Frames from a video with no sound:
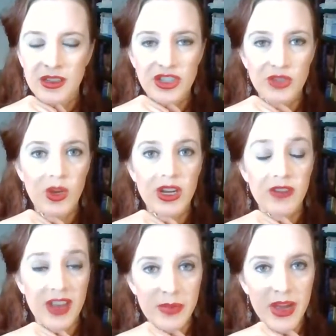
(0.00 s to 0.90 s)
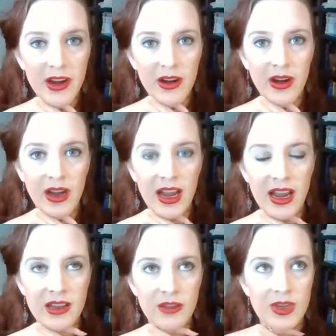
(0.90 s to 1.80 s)
Just want a vampire.
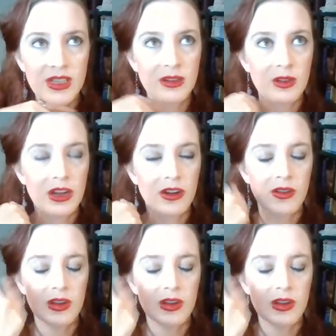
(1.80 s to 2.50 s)
And the reason they're